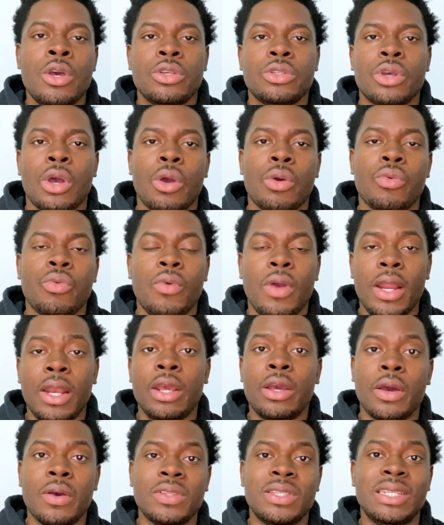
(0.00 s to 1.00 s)
So
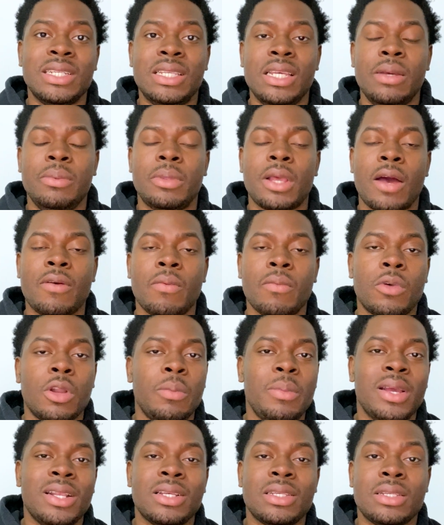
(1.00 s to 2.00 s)
really going to deep dive. I'm going
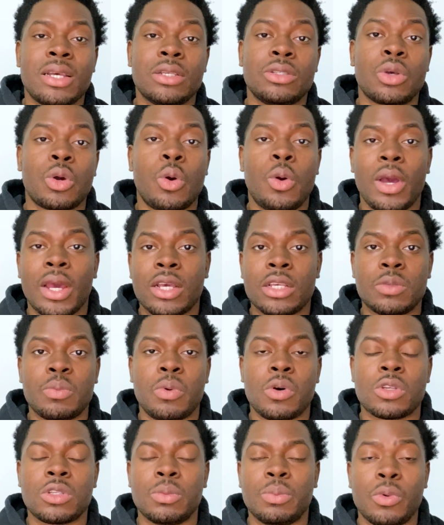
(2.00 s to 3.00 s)
to make this as quick as
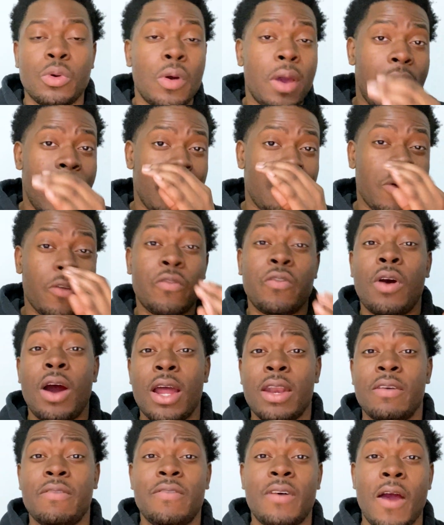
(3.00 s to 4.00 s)
possible, aiming for
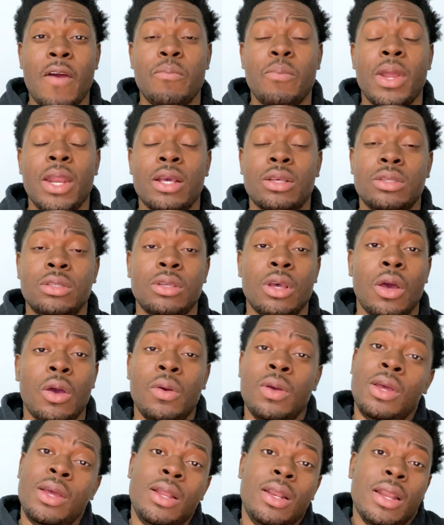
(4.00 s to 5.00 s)
under 5 minutes, so
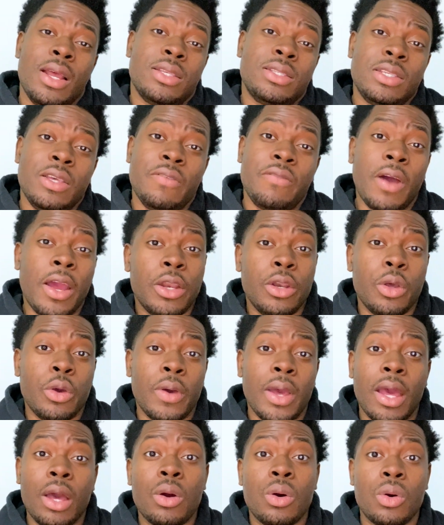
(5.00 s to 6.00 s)
let's see if I do
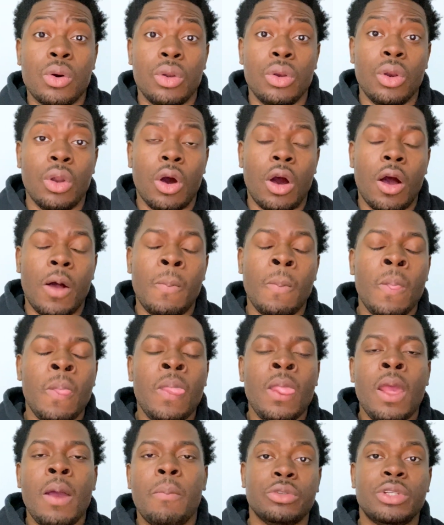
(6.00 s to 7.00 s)
it or not.
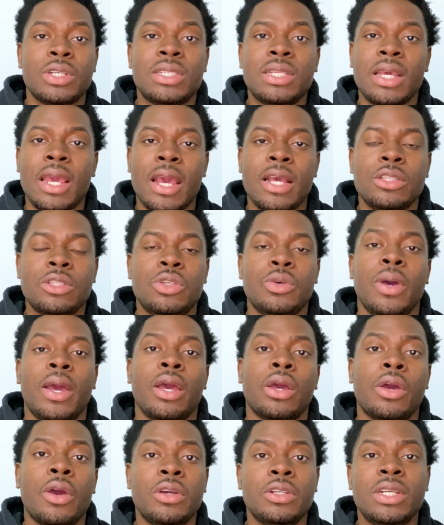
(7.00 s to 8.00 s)
So just to get into
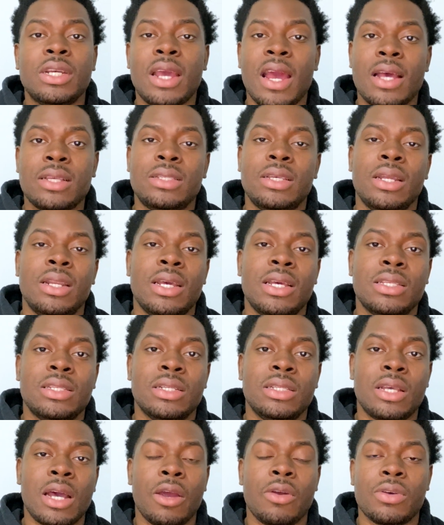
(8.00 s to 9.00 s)
it, kojic acid is
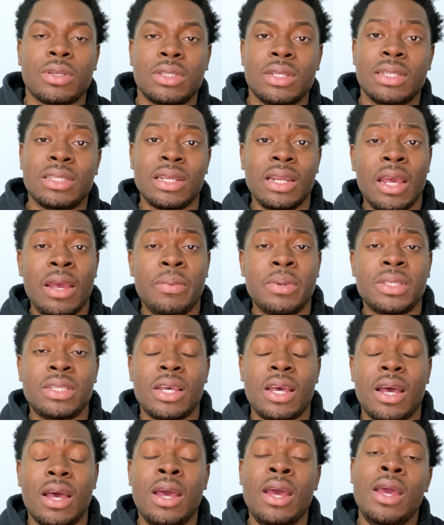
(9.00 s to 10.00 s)
a tyrosinase
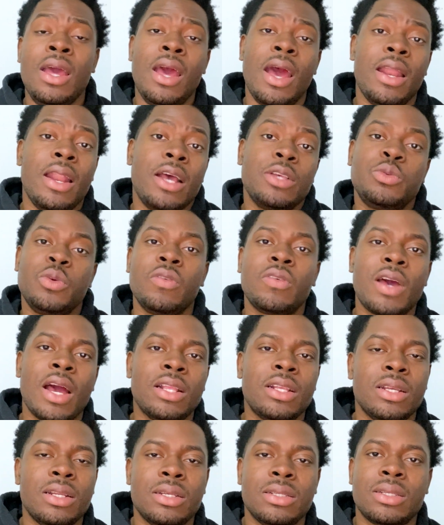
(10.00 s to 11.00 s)
inhibitor, and as we've
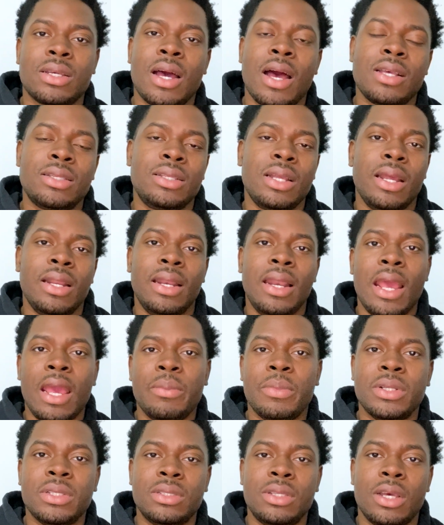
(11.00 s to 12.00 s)
kind of discussed in
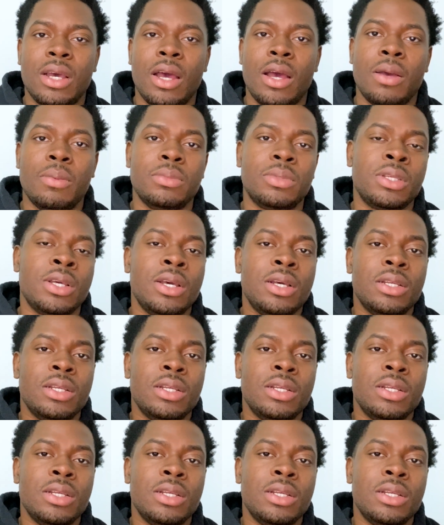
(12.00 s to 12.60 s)
layman terms,